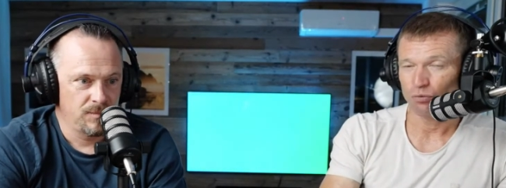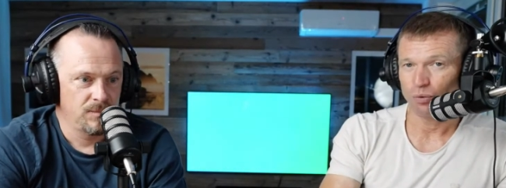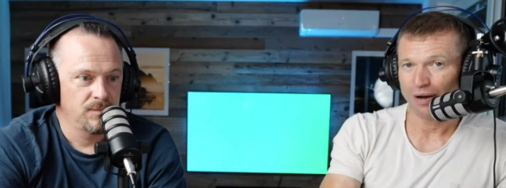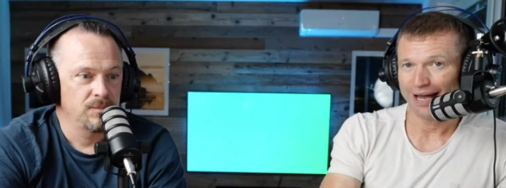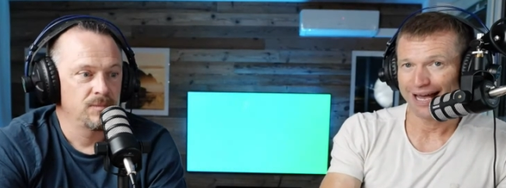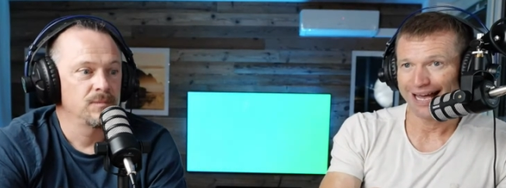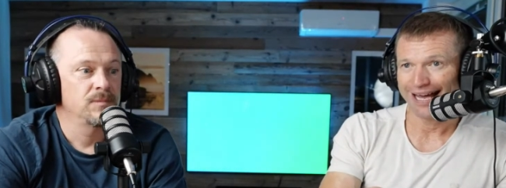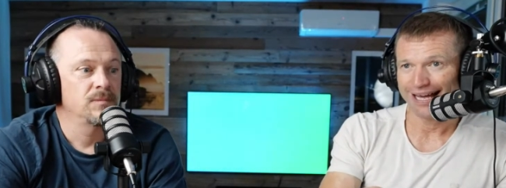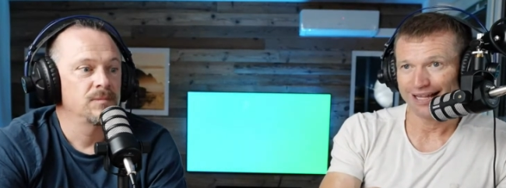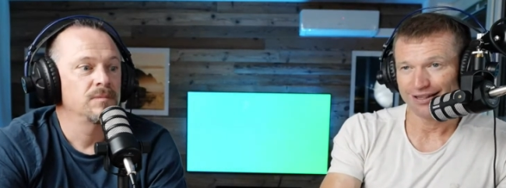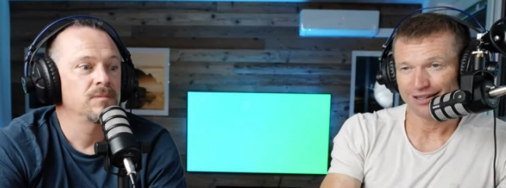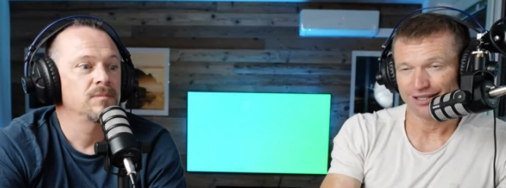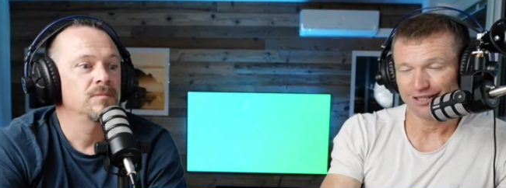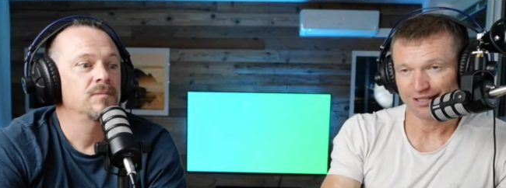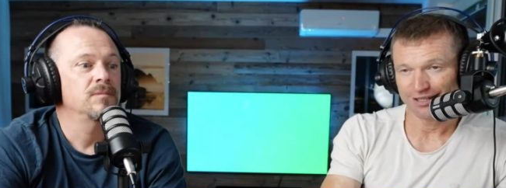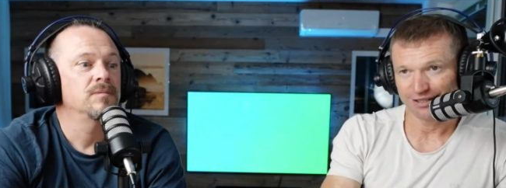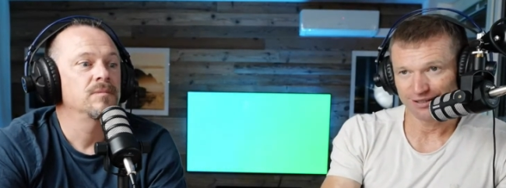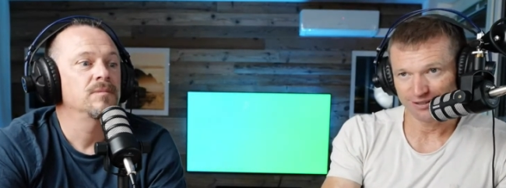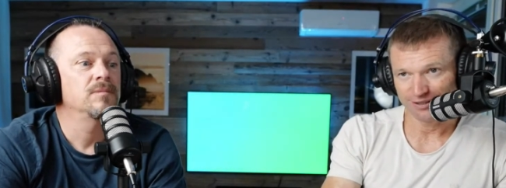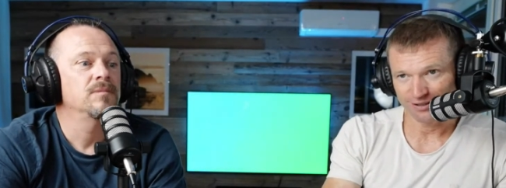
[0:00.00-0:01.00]
Speaker 1: where
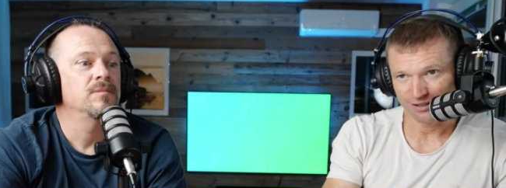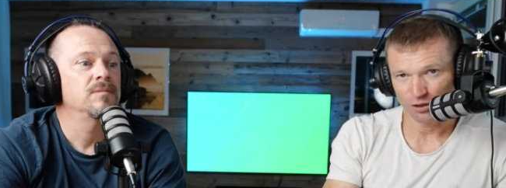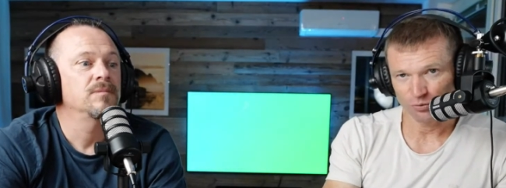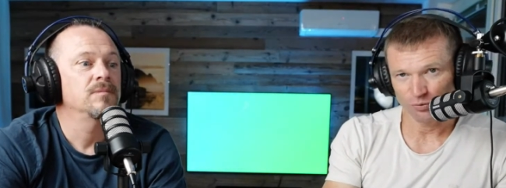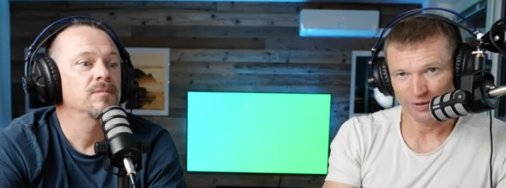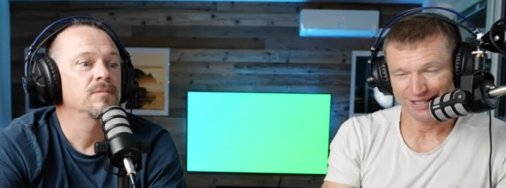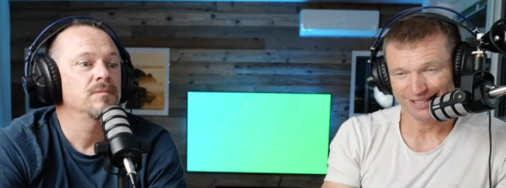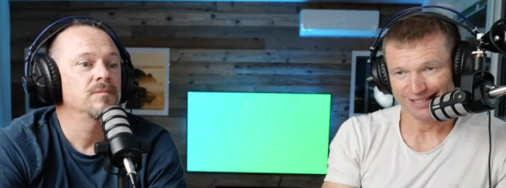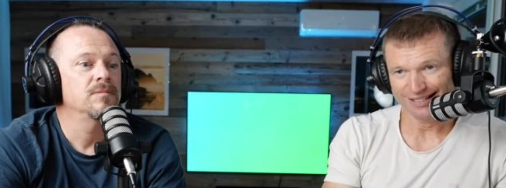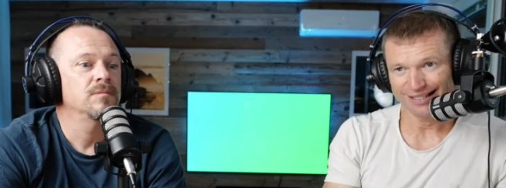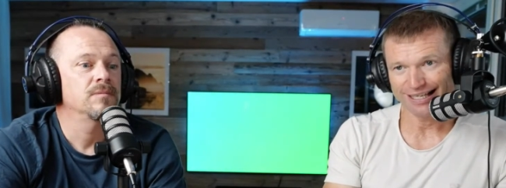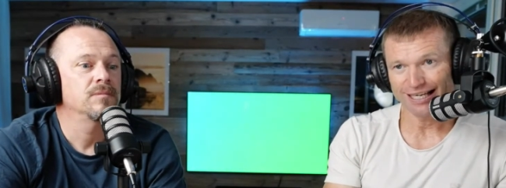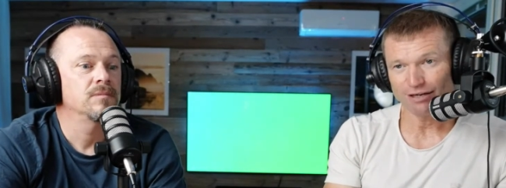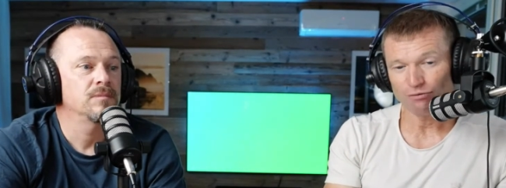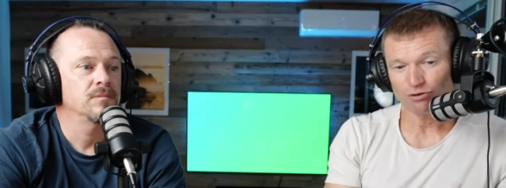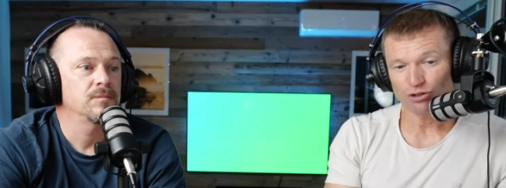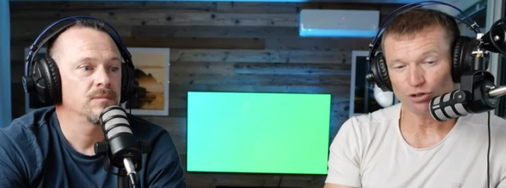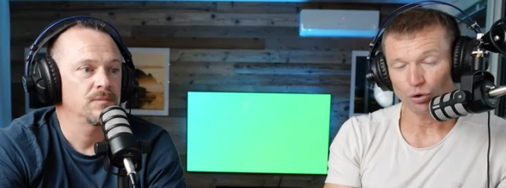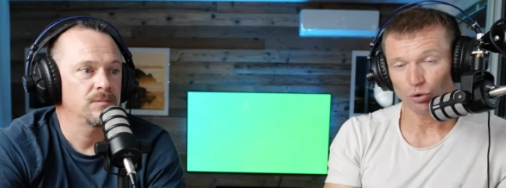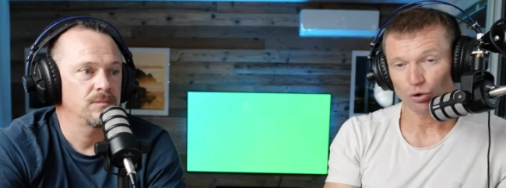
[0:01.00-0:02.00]
the you know when the ski
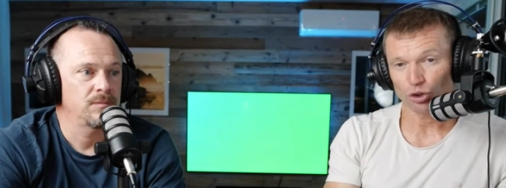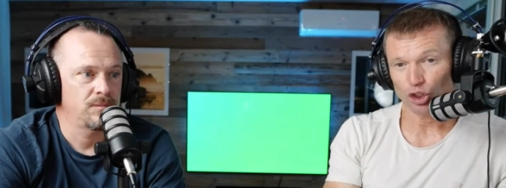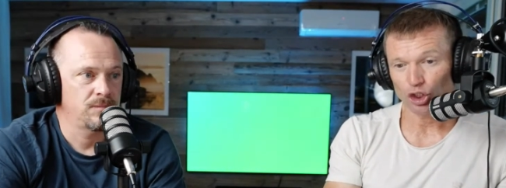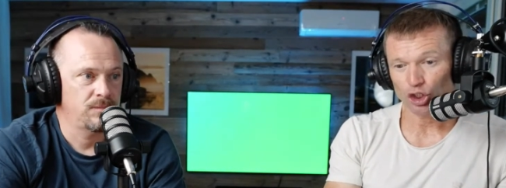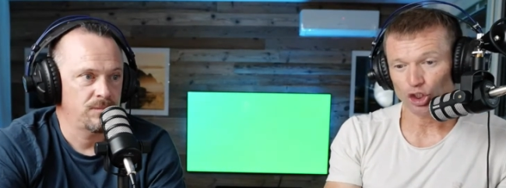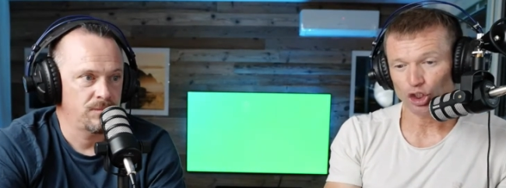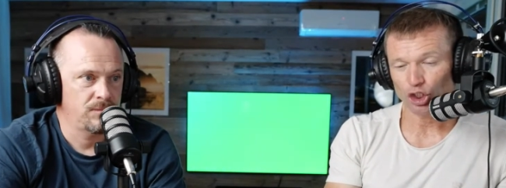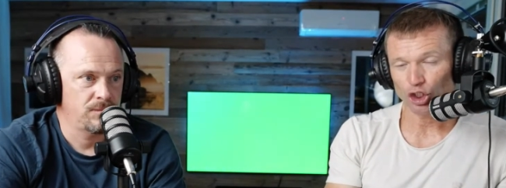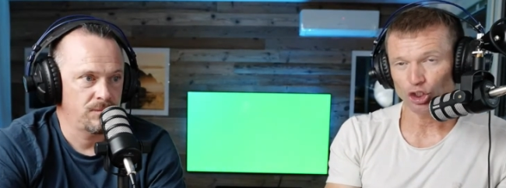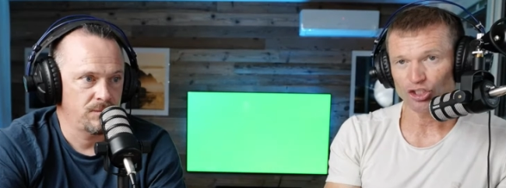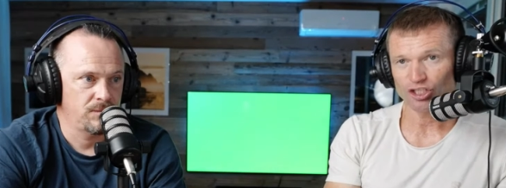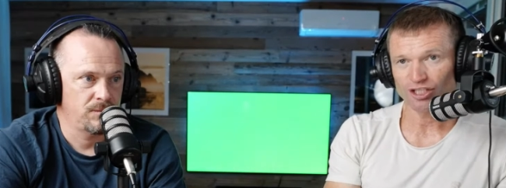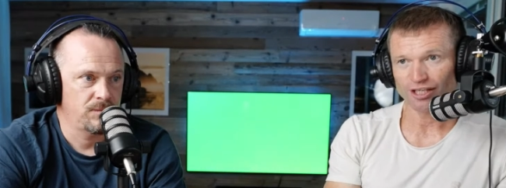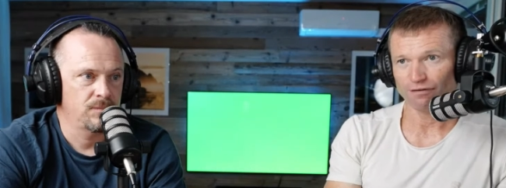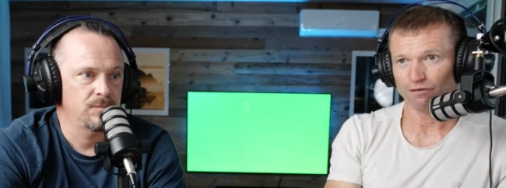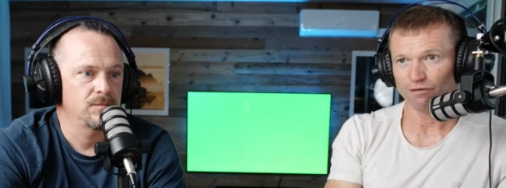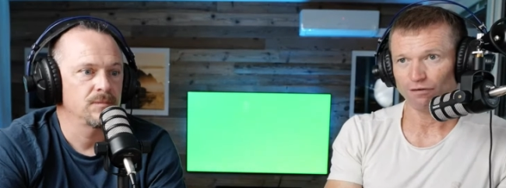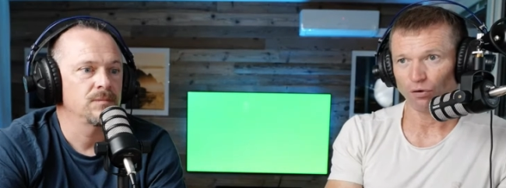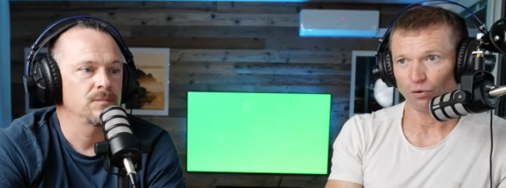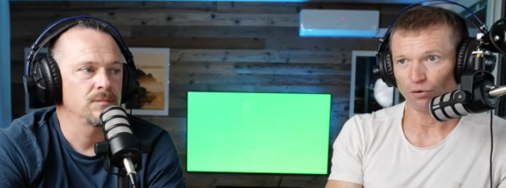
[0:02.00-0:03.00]
resort shuts
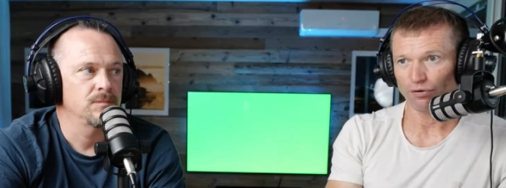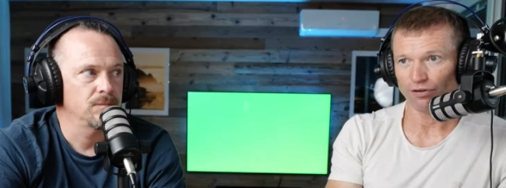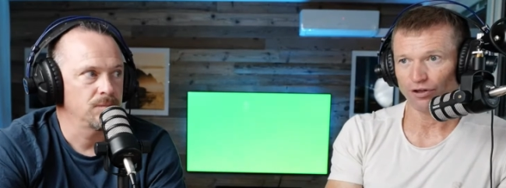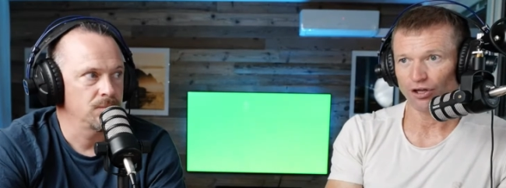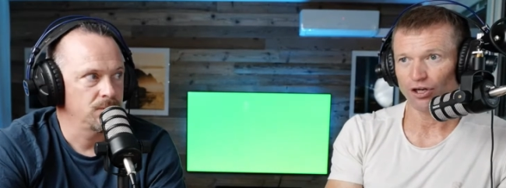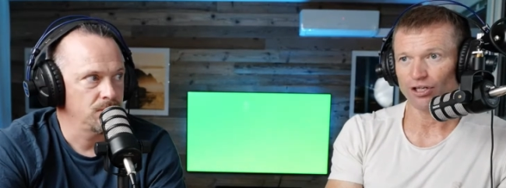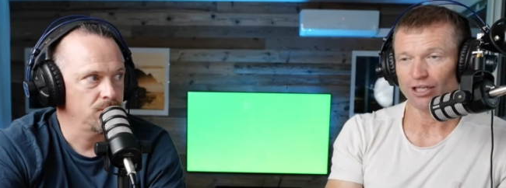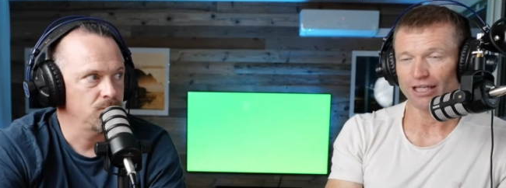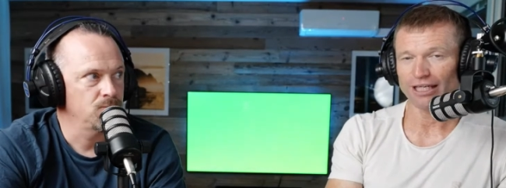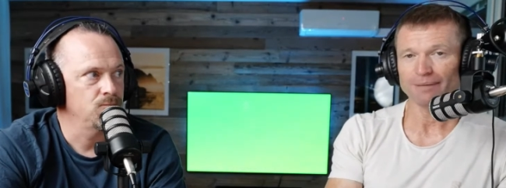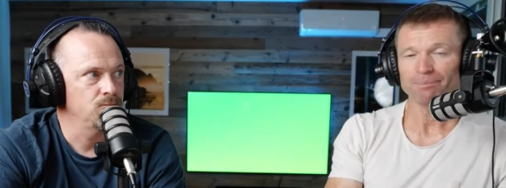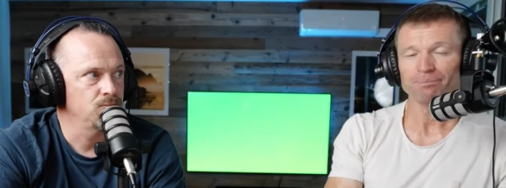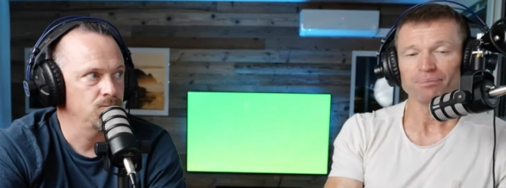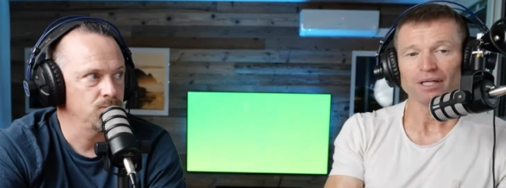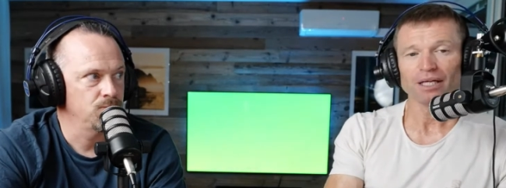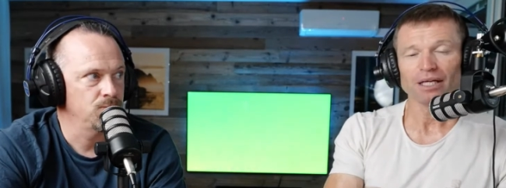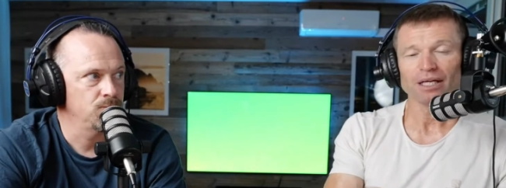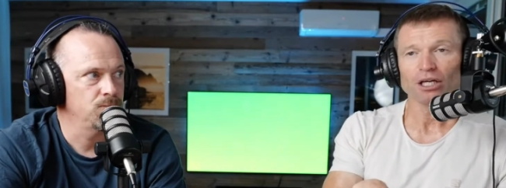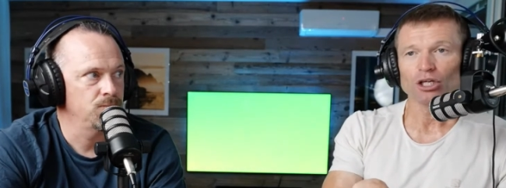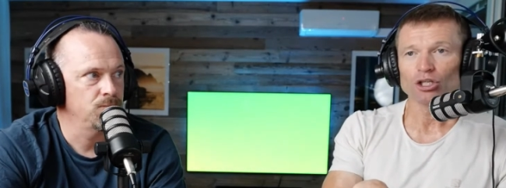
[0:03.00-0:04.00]
at 4.30
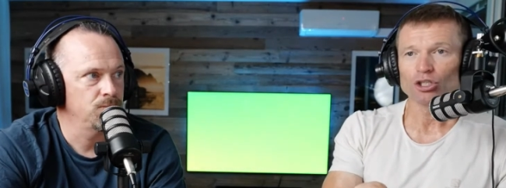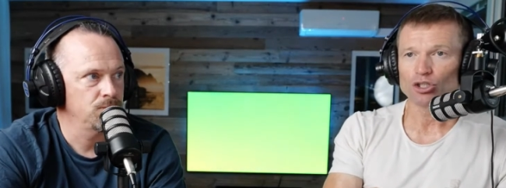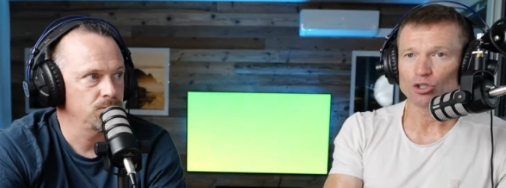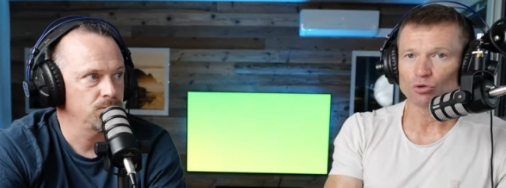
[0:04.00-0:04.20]
mm-hmm.